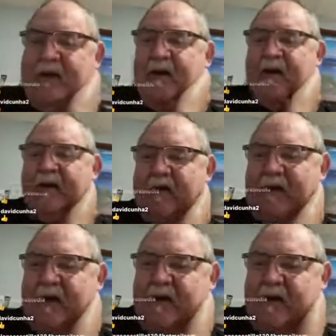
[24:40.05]
And
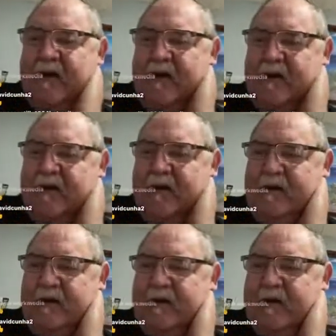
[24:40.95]

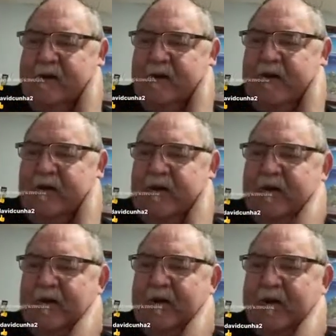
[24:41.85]
in
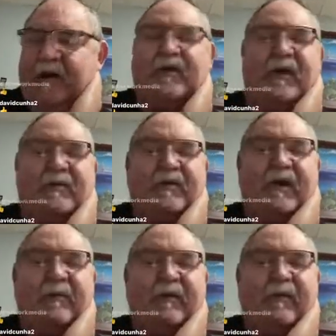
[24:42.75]
72, I got a job
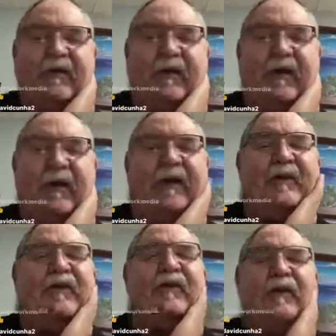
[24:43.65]
shaping for
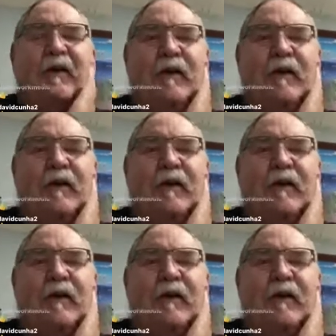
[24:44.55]
GNS.